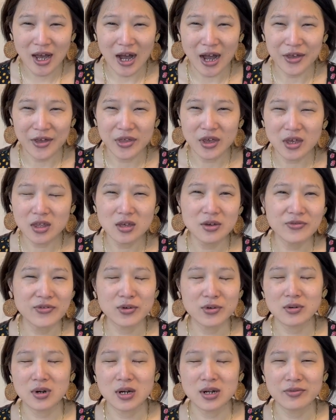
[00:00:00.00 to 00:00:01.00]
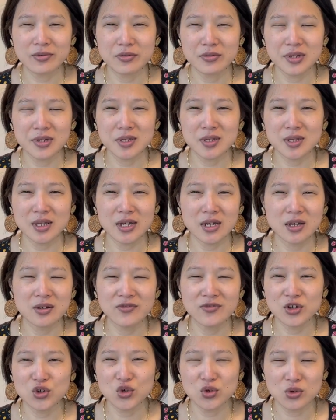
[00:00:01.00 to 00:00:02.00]
I think that for whatever reason, that
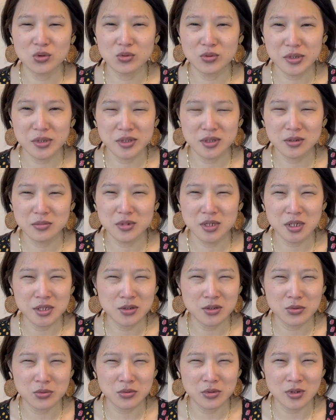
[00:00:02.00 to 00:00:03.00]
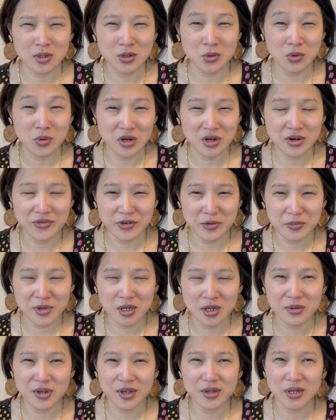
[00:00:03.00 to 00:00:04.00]
conventional wisdom doesn't really work for
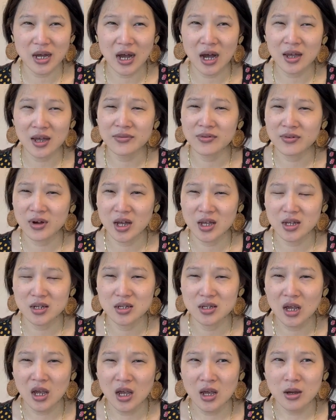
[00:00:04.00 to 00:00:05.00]
me, because I find